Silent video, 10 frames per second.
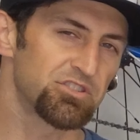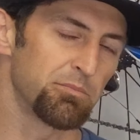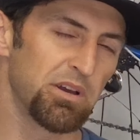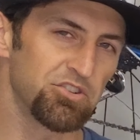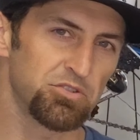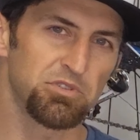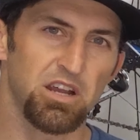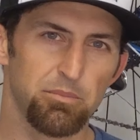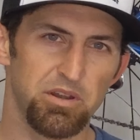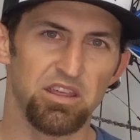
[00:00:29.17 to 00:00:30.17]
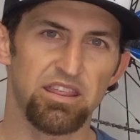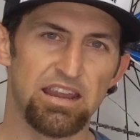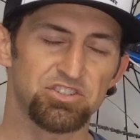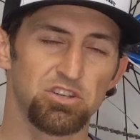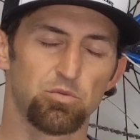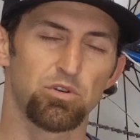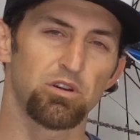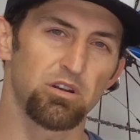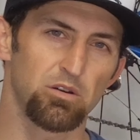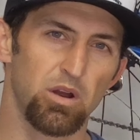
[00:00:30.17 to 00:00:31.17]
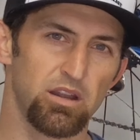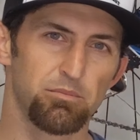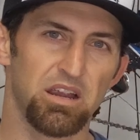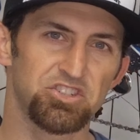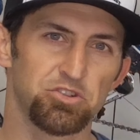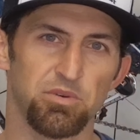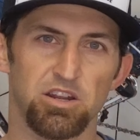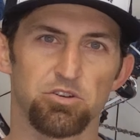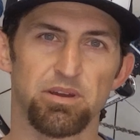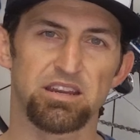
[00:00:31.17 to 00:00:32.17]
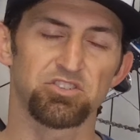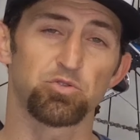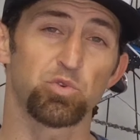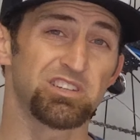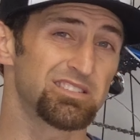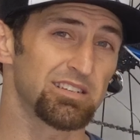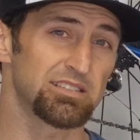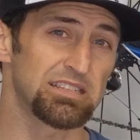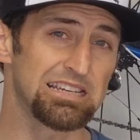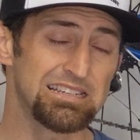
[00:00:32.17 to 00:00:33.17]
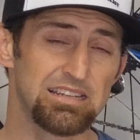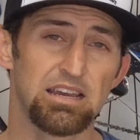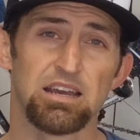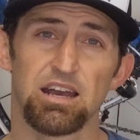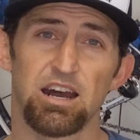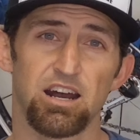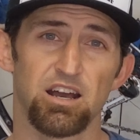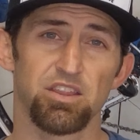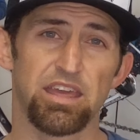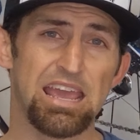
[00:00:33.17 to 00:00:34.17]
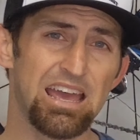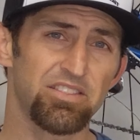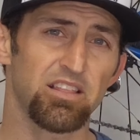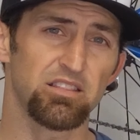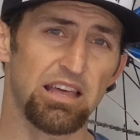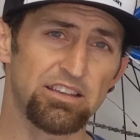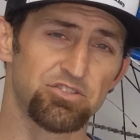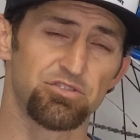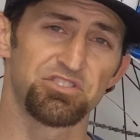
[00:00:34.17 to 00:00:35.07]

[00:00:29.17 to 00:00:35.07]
is a Belgian company. They actually were acquired by Shimano back in 2016. They had the Lazer